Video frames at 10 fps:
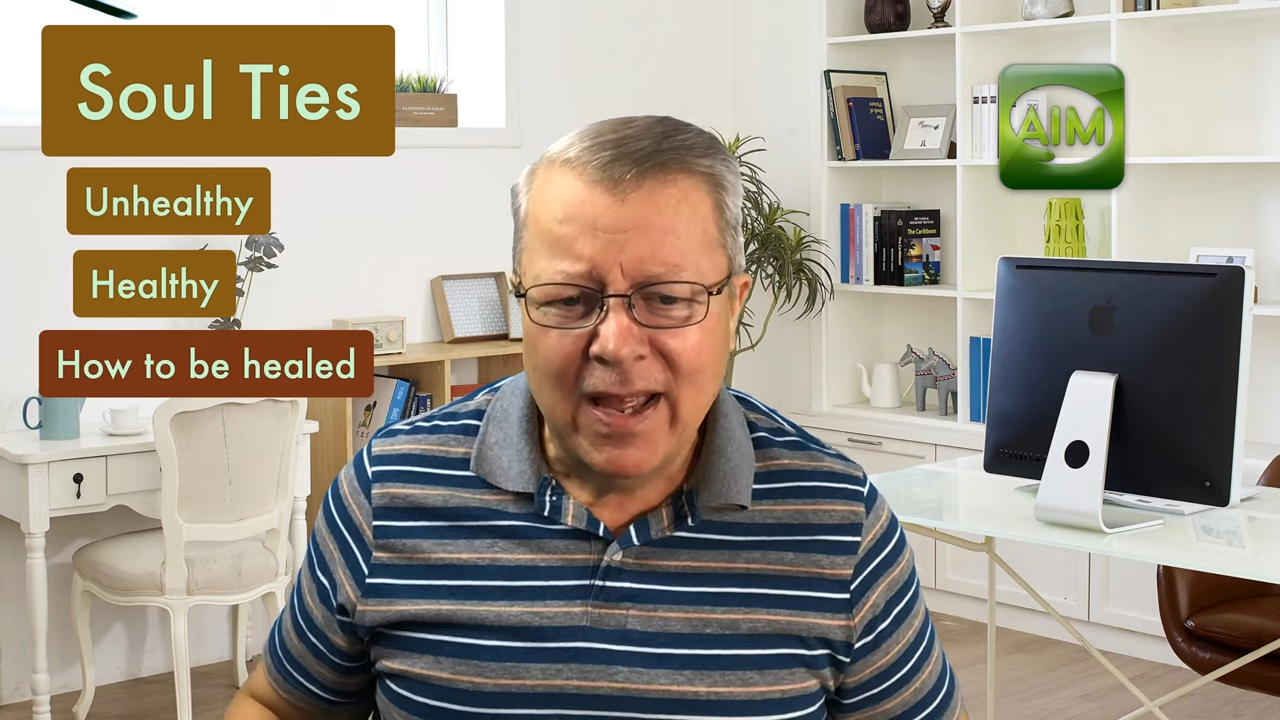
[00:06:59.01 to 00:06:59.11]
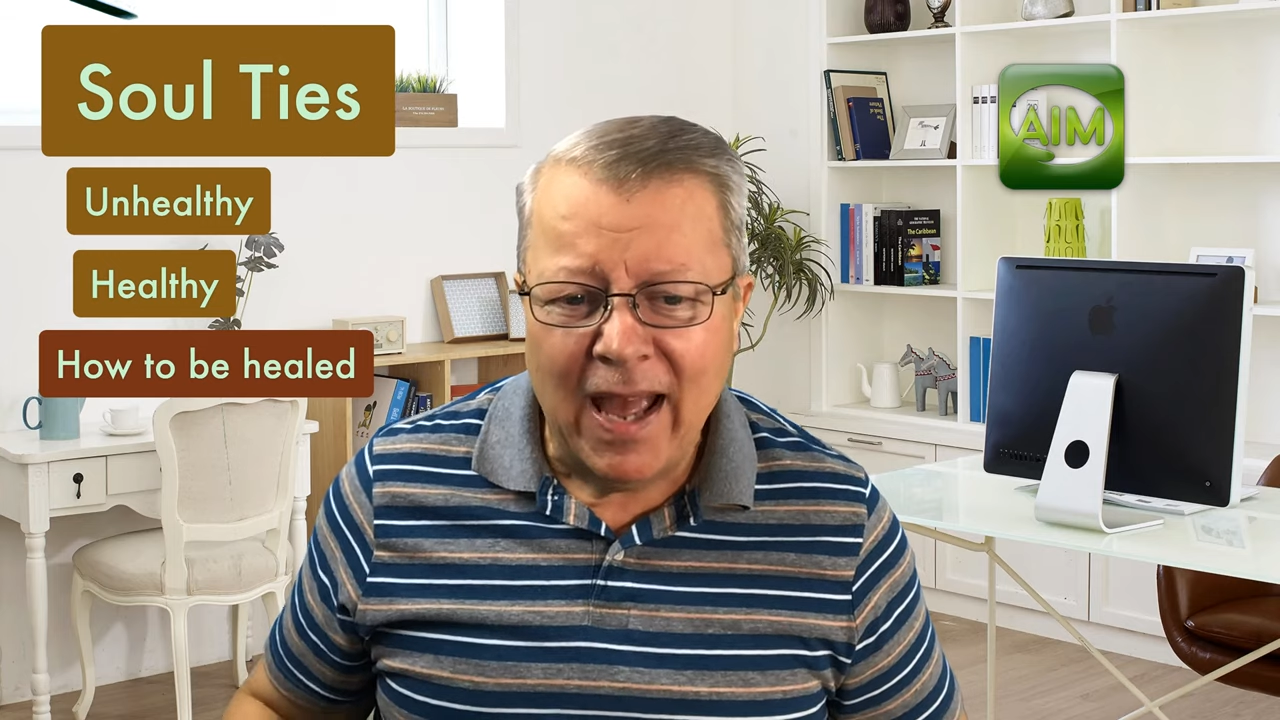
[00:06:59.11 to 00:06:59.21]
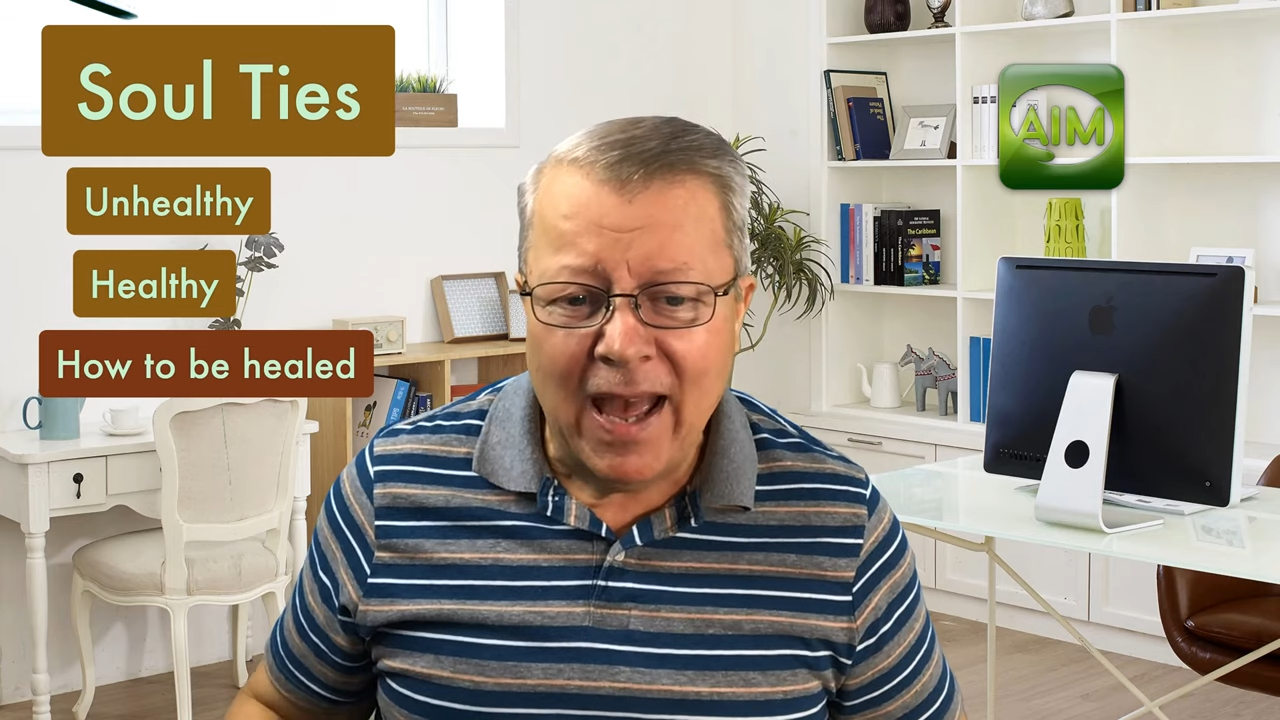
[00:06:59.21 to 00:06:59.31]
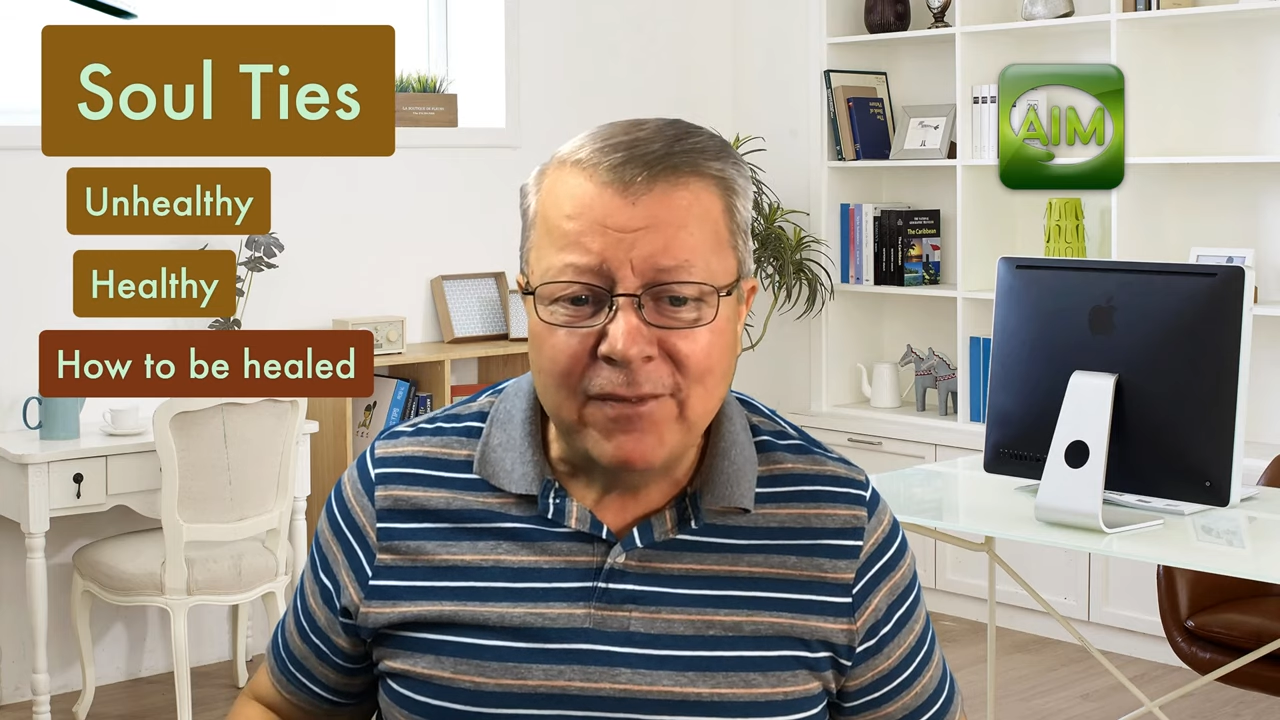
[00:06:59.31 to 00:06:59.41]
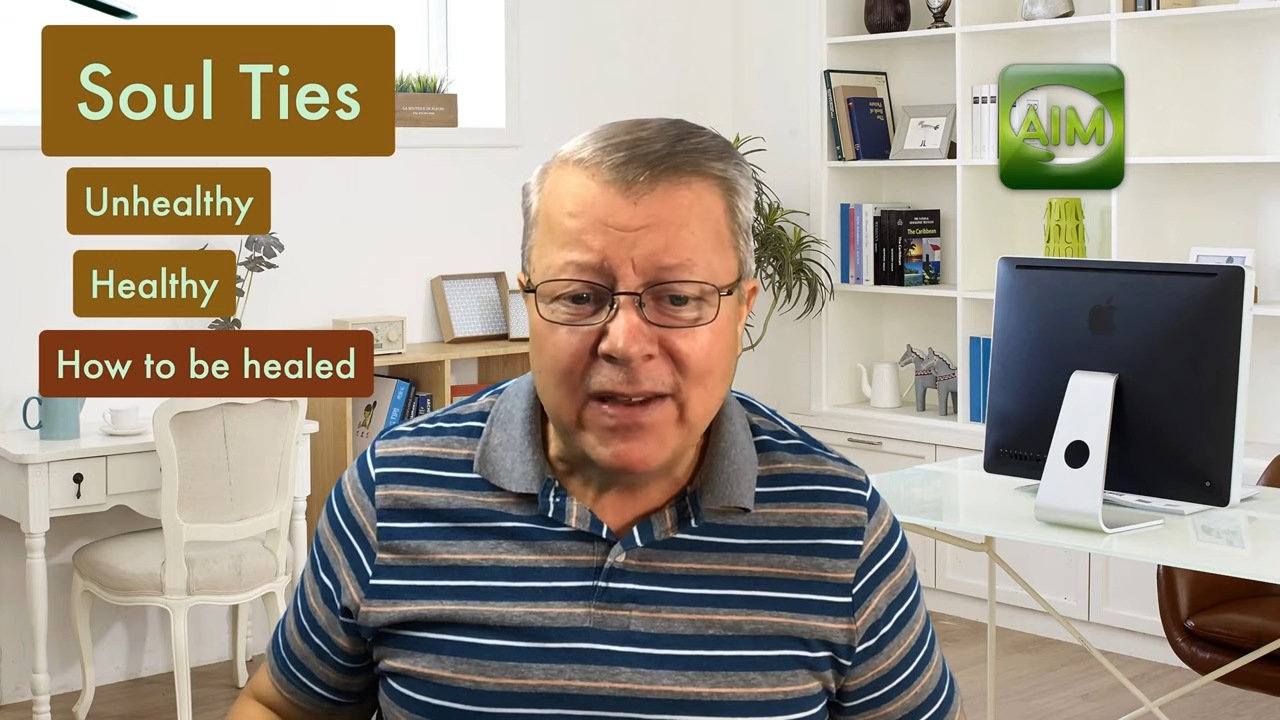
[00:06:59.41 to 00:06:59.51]

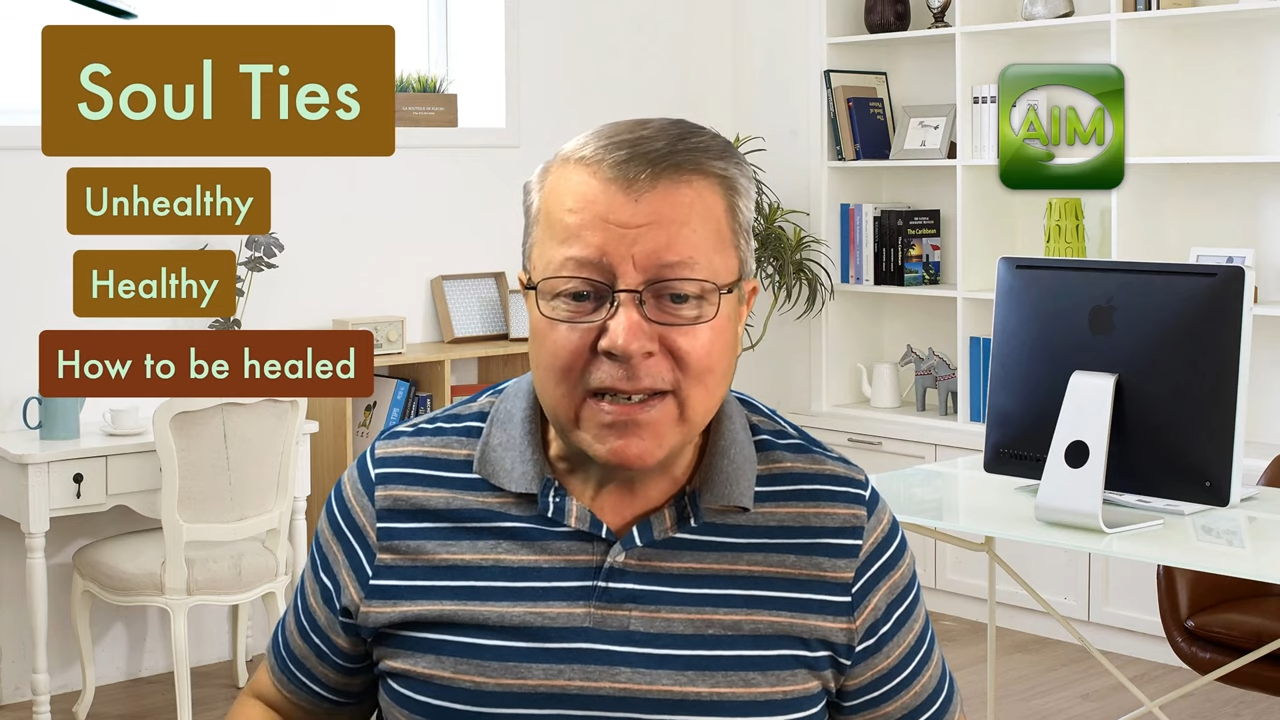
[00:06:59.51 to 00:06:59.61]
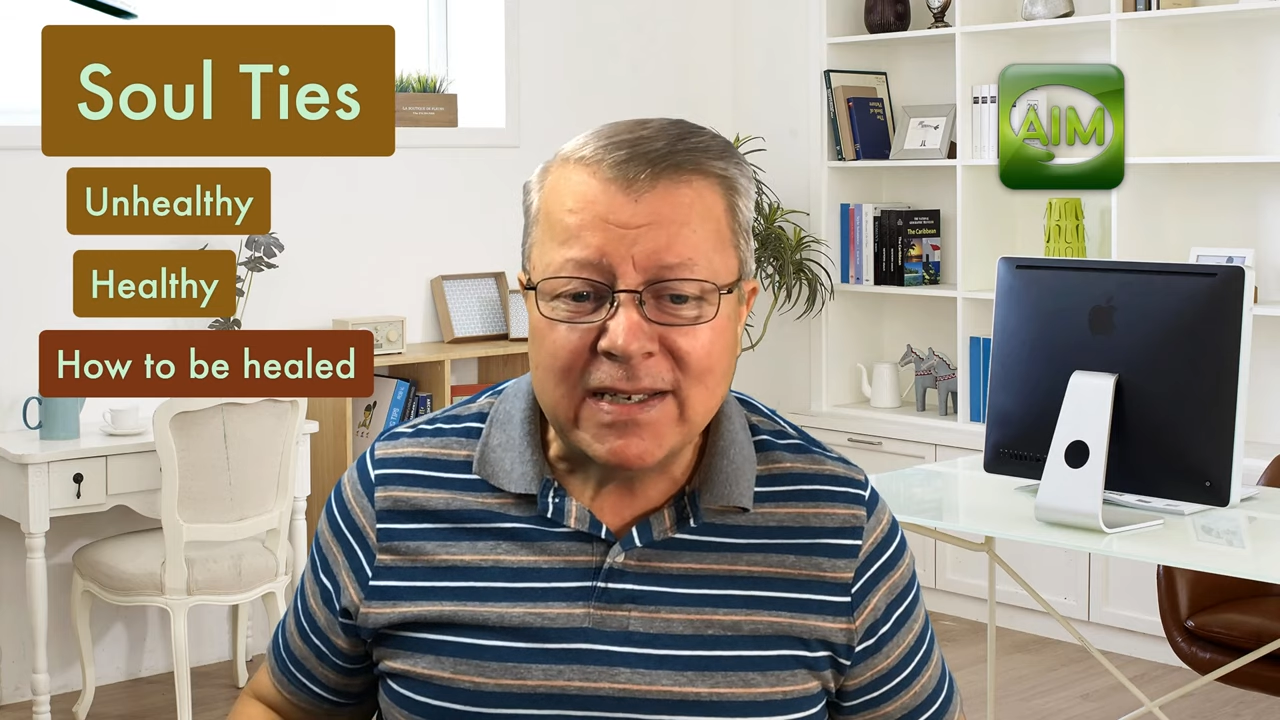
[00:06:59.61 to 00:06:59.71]
having